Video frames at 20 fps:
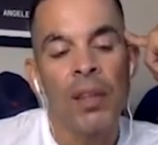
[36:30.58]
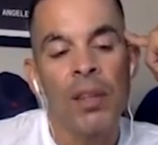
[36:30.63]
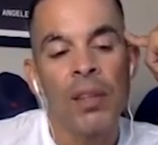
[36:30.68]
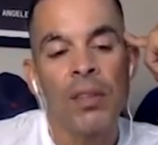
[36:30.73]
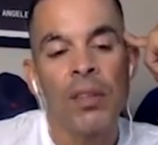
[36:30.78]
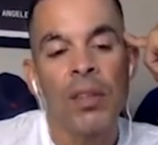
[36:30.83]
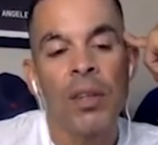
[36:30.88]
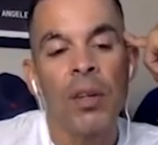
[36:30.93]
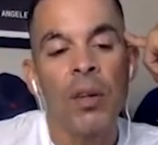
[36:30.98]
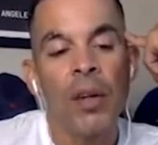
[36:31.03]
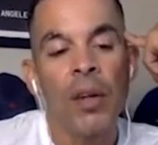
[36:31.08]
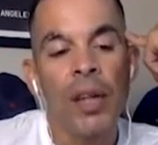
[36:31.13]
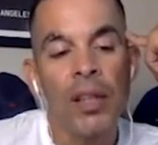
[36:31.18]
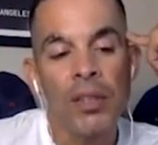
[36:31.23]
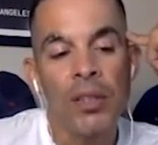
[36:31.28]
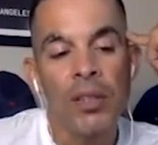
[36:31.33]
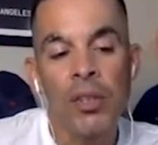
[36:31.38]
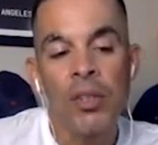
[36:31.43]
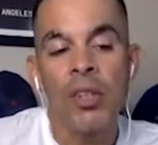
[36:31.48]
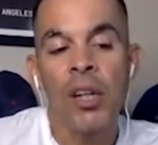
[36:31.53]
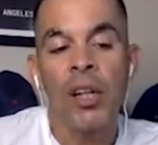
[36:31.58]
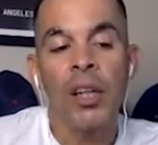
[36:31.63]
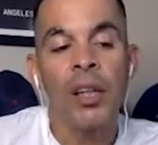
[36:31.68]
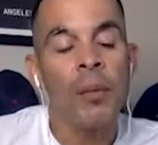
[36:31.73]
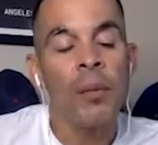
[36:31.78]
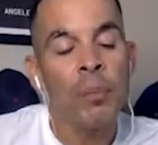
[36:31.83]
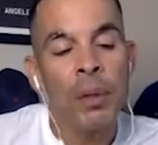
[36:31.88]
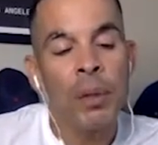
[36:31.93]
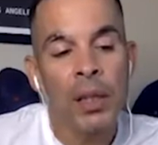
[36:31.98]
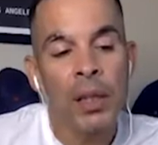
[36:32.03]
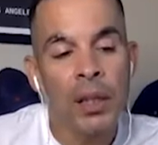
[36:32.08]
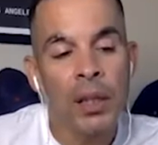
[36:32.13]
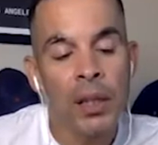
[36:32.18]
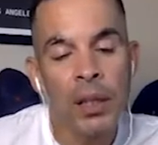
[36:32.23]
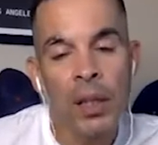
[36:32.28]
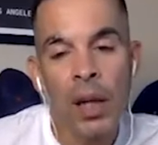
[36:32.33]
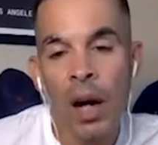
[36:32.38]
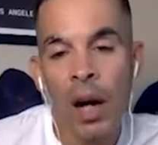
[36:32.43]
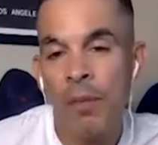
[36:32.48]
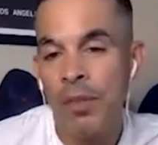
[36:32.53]
So okay, so you start
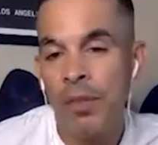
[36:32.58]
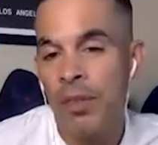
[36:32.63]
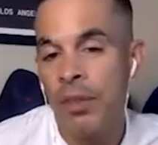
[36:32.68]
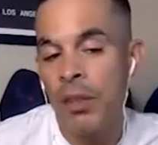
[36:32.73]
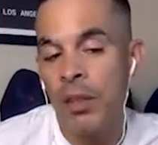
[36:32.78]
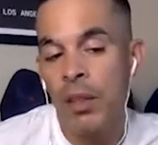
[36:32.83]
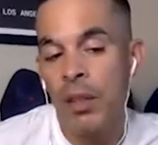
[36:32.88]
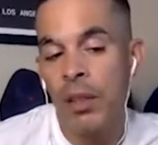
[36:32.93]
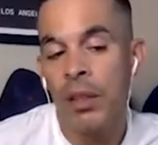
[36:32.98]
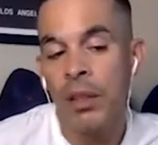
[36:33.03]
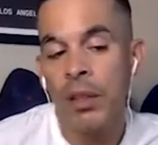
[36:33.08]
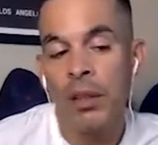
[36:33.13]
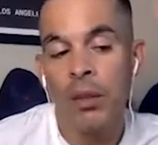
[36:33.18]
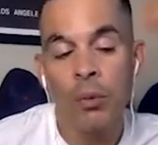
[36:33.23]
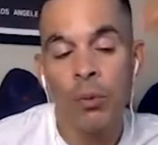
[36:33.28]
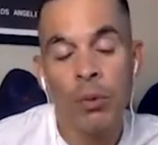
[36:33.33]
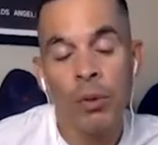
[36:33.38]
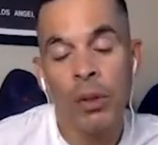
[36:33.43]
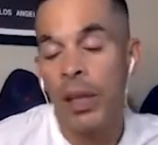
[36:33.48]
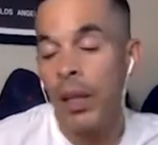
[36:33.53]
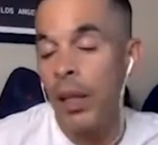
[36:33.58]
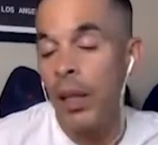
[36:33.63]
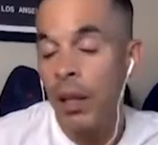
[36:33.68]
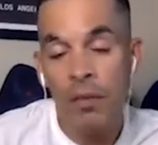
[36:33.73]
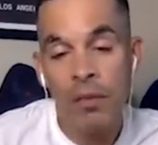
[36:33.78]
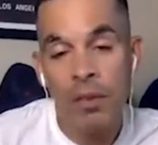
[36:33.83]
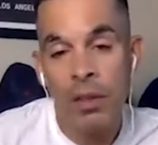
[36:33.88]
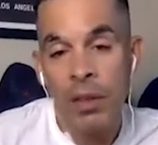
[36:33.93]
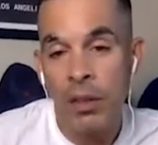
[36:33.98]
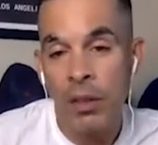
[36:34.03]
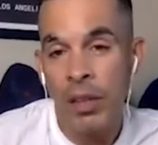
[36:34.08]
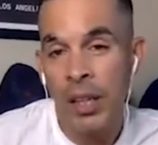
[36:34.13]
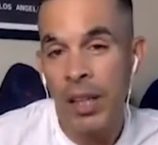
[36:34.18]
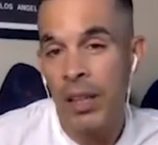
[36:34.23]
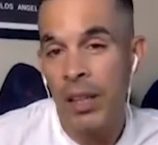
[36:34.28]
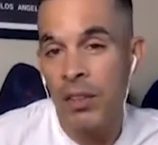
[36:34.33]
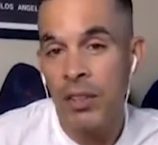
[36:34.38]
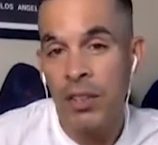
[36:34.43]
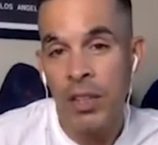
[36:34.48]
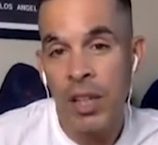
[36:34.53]
competing. Obviously, you really loved it. You get
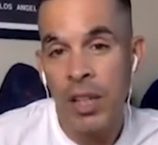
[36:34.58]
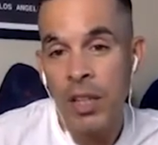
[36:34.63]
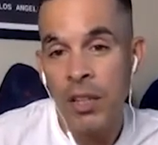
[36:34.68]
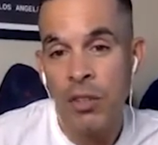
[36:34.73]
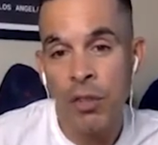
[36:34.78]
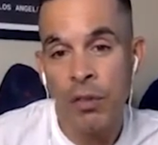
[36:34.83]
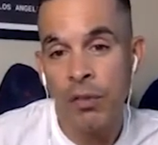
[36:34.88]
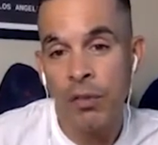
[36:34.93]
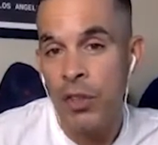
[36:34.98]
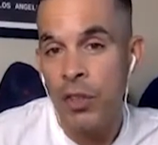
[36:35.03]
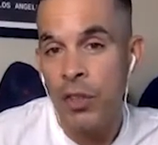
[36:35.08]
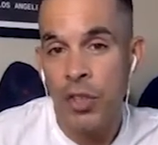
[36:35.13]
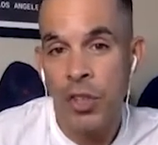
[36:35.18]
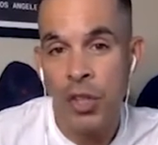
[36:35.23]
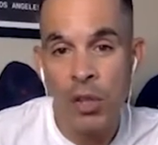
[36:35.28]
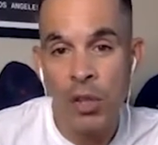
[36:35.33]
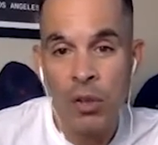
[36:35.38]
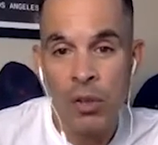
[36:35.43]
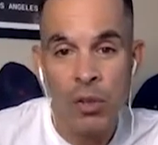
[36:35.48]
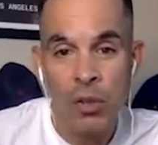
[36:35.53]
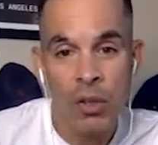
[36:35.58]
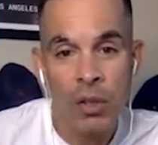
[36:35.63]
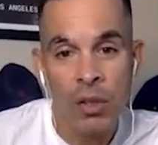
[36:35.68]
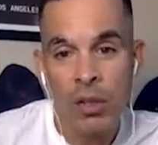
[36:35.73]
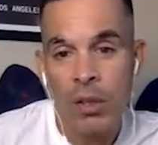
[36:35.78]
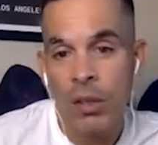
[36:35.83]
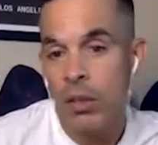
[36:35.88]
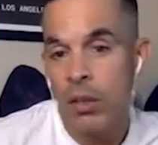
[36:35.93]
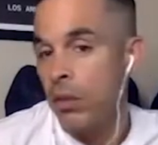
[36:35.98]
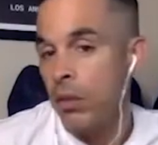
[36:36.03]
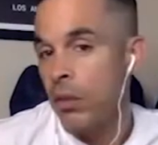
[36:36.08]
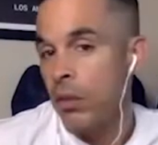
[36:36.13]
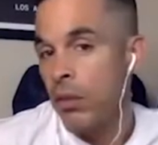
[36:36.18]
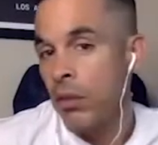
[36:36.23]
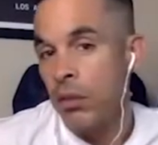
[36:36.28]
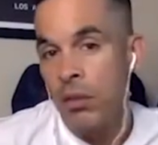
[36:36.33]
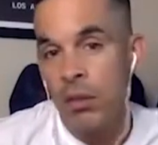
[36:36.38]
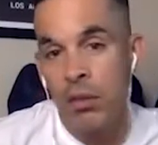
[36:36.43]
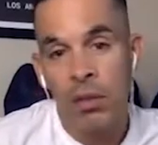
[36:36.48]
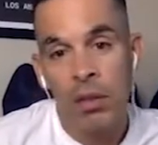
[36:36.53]
on stage your first show,
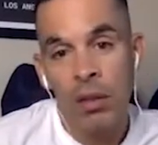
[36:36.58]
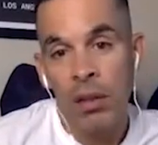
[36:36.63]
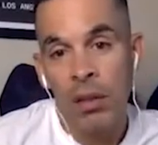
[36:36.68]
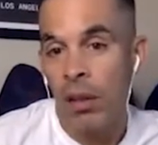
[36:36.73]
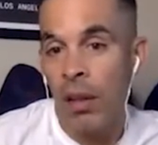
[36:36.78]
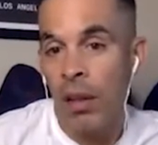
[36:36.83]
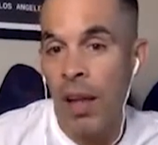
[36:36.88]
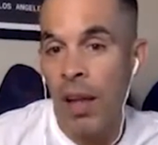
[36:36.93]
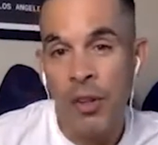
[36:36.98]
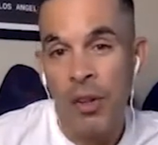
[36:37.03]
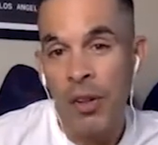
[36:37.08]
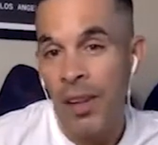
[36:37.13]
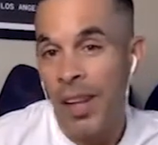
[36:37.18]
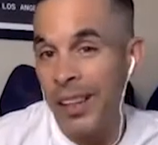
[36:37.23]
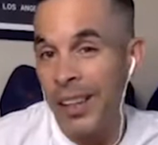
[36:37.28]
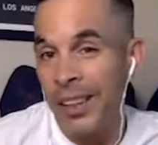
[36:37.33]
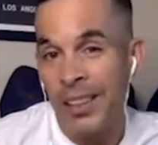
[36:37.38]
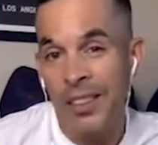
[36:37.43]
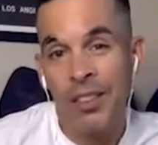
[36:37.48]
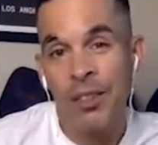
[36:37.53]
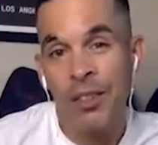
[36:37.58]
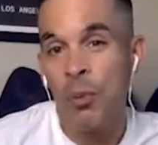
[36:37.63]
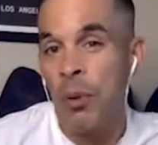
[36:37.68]
and you're like, "This is